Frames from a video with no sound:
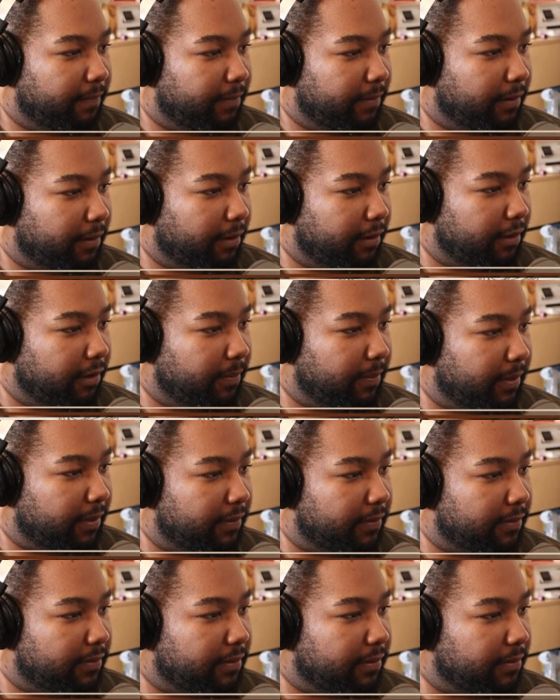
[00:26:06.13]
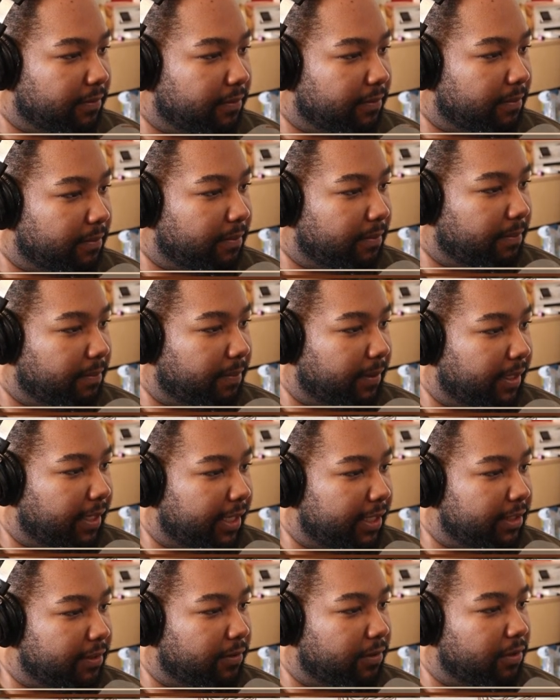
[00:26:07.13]
argument, but I
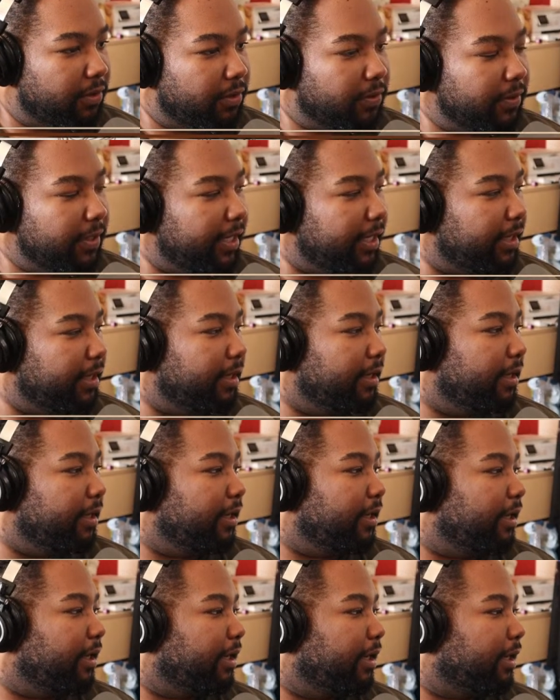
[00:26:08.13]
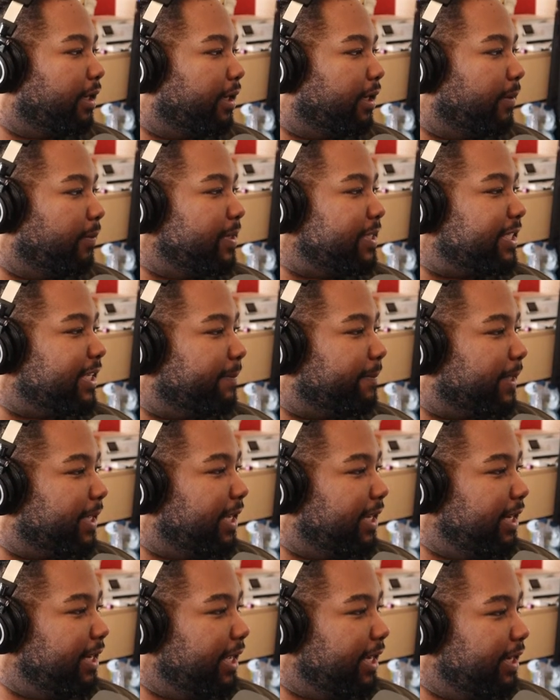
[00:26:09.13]
don't agree. What's up,
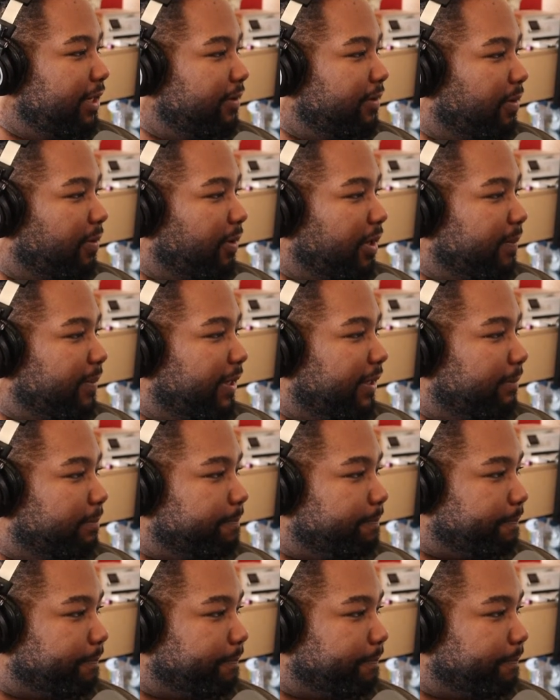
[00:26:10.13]
Kenny? How you doing? Welcome in.